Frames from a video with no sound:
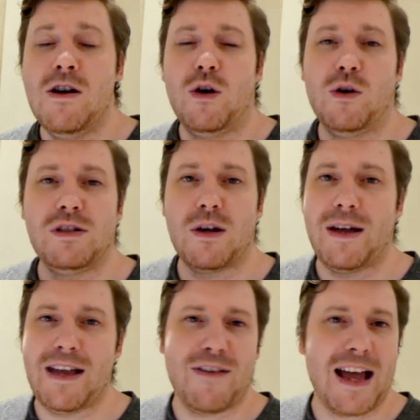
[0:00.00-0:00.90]
Also,
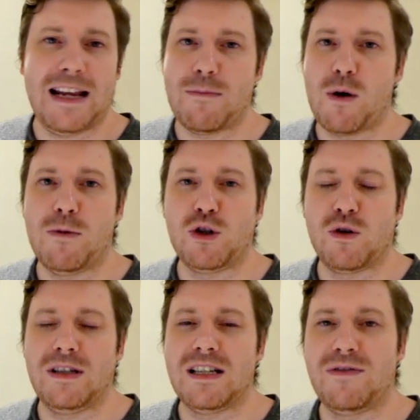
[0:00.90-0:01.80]
if at any moment
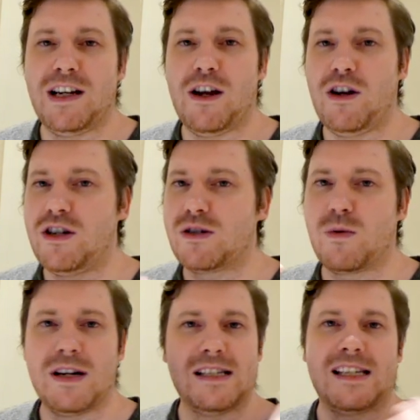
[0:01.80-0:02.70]
during this video you just
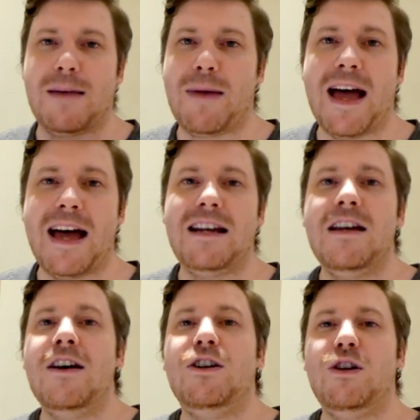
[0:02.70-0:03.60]
wanna skip ahead,
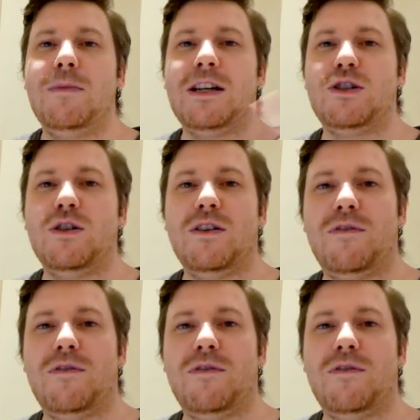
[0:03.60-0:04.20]
do make sure you